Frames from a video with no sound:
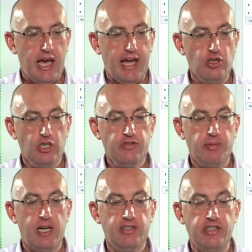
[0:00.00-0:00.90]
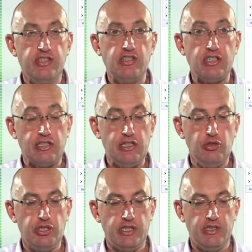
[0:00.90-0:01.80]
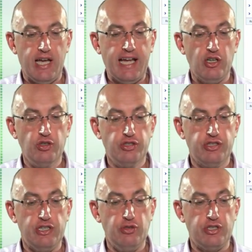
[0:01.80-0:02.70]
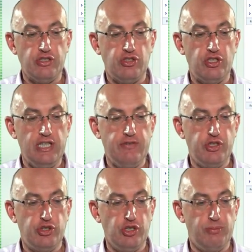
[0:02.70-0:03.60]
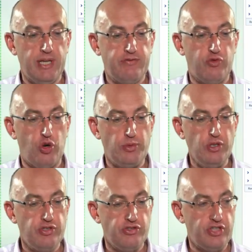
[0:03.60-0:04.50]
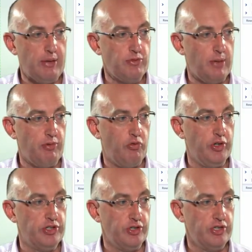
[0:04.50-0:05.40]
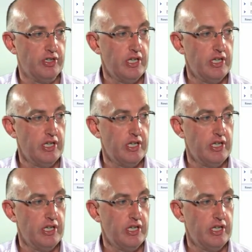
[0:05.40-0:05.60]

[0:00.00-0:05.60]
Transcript: And all of the policies in the solution and other solutions delivered through the platform use the same type of wizard.